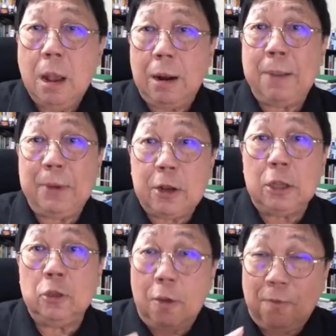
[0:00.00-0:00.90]
All right,
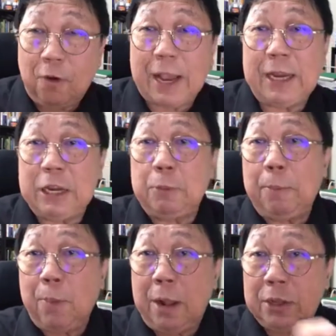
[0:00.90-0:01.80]
because don't forget, these
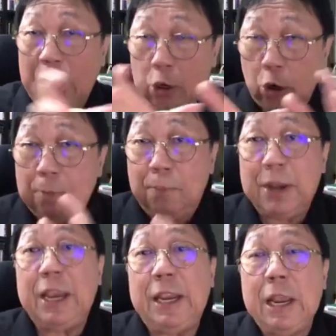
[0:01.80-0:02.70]
people that you're going to
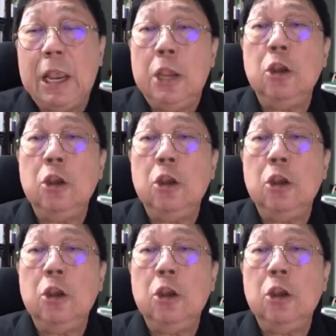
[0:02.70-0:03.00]
bring in,